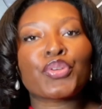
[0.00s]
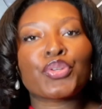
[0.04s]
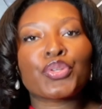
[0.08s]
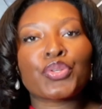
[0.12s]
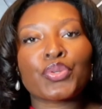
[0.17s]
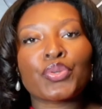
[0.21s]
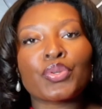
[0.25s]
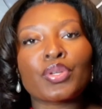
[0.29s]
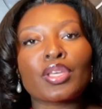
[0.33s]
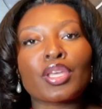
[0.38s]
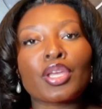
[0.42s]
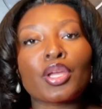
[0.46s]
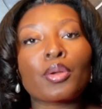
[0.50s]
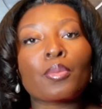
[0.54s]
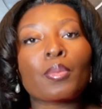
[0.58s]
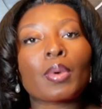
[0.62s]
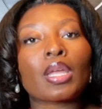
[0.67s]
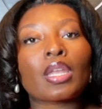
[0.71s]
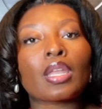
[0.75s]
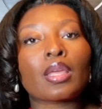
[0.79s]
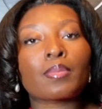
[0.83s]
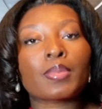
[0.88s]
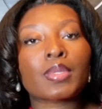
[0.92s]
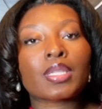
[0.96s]
new here, my
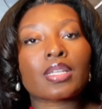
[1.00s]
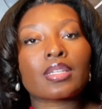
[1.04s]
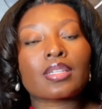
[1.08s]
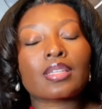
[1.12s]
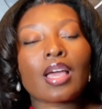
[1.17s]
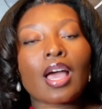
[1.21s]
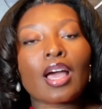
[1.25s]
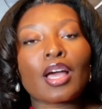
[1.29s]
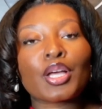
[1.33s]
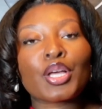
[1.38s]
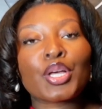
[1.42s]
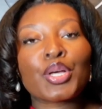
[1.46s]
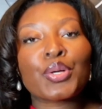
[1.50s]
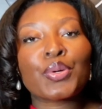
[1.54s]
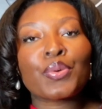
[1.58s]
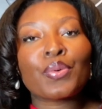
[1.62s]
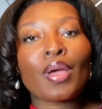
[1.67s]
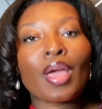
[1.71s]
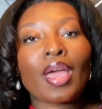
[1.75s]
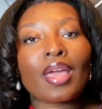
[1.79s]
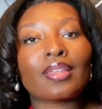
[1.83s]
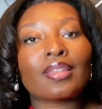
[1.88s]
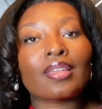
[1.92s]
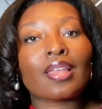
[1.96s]
name is Adaku, and